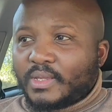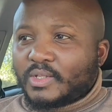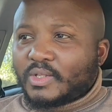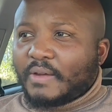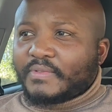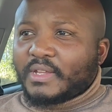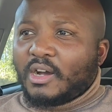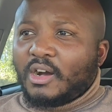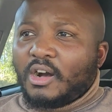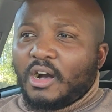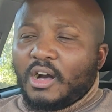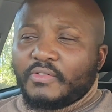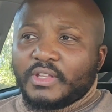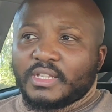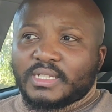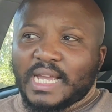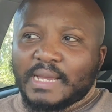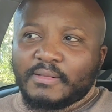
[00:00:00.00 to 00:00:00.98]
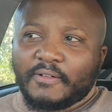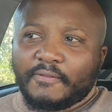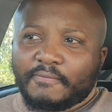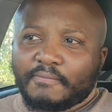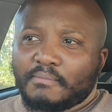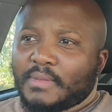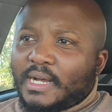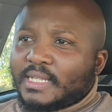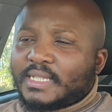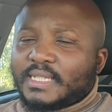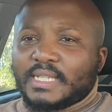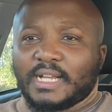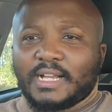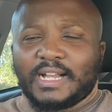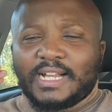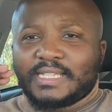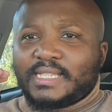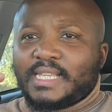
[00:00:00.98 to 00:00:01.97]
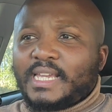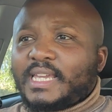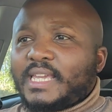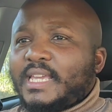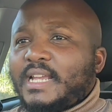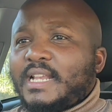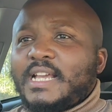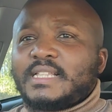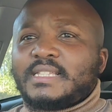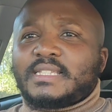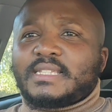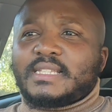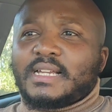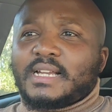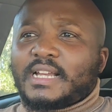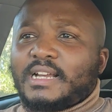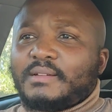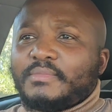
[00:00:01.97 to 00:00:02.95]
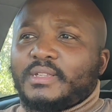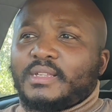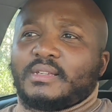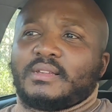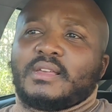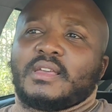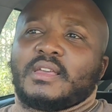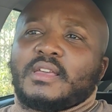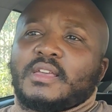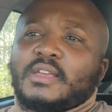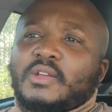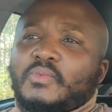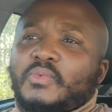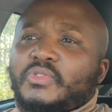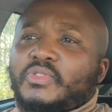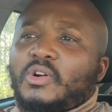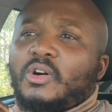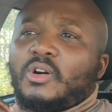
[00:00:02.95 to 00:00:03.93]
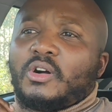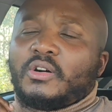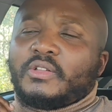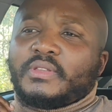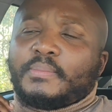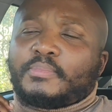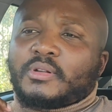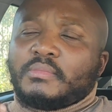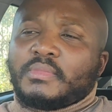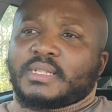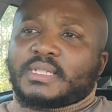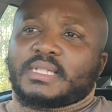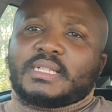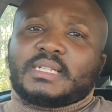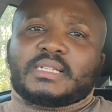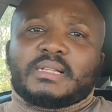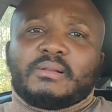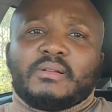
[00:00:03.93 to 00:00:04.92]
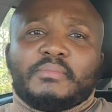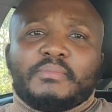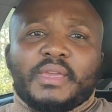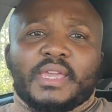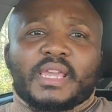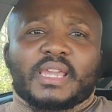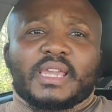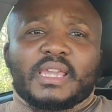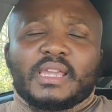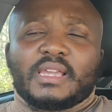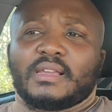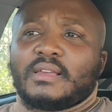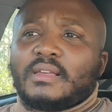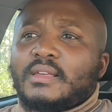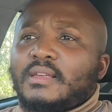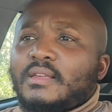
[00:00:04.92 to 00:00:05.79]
So after all the time of Munster attacking Leinster, coming with all the promises they were making,